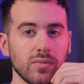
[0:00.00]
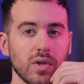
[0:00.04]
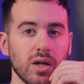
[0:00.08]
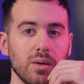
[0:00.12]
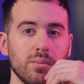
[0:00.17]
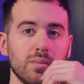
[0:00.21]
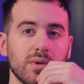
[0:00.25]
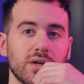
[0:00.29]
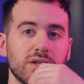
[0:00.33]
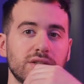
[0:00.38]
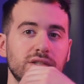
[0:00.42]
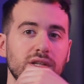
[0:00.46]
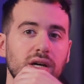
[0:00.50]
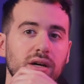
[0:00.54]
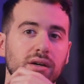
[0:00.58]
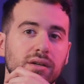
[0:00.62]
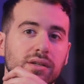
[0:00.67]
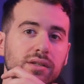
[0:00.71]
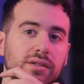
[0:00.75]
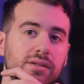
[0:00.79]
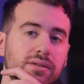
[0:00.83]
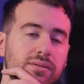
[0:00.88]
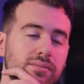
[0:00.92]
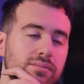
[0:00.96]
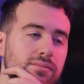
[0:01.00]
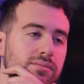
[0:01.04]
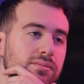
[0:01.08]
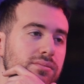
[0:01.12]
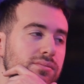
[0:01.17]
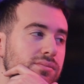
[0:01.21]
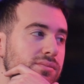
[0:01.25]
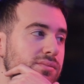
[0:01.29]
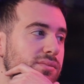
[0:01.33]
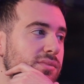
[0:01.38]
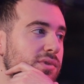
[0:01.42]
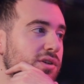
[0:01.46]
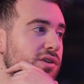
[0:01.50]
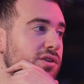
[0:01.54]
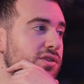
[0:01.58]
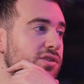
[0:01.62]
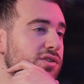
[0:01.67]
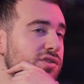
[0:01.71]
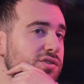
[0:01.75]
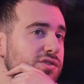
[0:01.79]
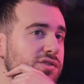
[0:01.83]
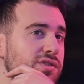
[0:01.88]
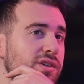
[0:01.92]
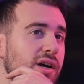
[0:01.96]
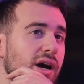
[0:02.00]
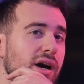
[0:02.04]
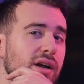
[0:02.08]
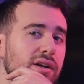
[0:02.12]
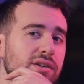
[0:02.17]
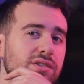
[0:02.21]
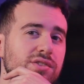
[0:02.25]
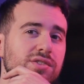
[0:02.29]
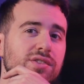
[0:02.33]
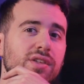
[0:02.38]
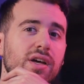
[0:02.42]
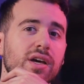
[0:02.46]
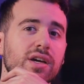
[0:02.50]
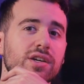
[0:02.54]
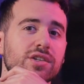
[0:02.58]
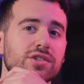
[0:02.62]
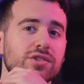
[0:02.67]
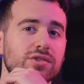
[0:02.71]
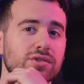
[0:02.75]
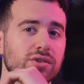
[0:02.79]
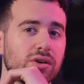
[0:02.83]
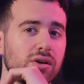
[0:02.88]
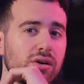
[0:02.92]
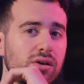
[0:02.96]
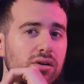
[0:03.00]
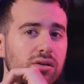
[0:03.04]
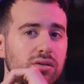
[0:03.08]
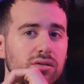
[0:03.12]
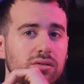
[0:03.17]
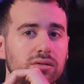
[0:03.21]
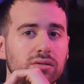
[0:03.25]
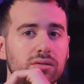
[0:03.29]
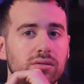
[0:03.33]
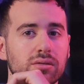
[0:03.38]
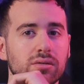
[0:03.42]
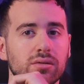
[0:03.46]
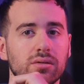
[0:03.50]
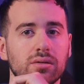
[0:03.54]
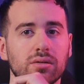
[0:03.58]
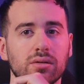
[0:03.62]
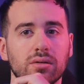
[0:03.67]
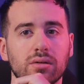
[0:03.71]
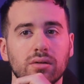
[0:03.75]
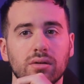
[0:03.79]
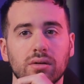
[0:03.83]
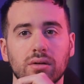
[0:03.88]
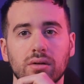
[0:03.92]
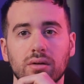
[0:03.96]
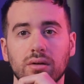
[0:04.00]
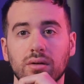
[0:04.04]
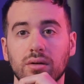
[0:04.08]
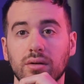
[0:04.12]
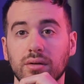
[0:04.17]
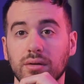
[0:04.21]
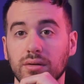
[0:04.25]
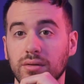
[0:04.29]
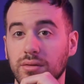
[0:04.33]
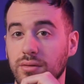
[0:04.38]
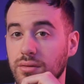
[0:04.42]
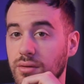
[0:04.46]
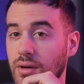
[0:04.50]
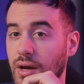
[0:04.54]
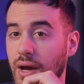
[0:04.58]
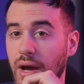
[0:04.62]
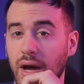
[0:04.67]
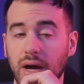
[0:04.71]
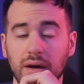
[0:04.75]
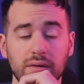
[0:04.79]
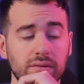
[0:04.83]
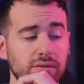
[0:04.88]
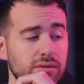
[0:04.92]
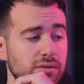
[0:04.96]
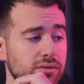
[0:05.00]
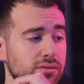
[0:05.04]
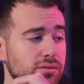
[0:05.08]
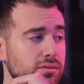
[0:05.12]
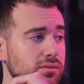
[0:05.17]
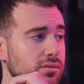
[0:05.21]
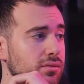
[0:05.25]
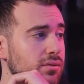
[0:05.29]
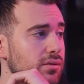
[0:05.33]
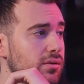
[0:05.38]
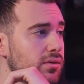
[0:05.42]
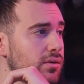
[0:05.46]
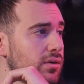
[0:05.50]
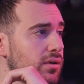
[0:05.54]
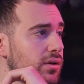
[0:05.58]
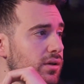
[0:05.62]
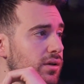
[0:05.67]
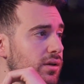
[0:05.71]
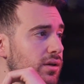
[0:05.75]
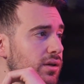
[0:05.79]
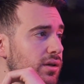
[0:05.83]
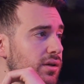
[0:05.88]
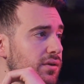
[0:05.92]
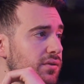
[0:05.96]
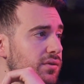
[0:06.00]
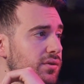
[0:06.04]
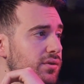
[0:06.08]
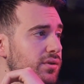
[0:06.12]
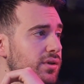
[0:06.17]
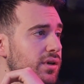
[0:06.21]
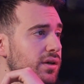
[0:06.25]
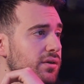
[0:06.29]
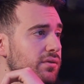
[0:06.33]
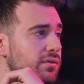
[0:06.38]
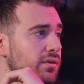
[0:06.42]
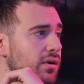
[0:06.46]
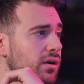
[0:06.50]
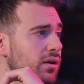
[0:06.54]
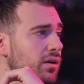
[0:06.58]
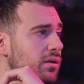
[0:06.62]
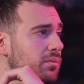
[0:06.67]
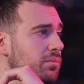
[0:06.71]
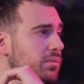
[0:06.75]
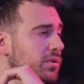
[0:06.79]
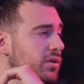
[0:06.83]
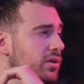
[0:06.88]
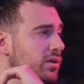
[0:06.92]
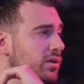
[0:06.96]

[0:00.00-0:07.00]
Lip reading: I'm gonna tell you, you just gotta stay strong. You have to. If you give up,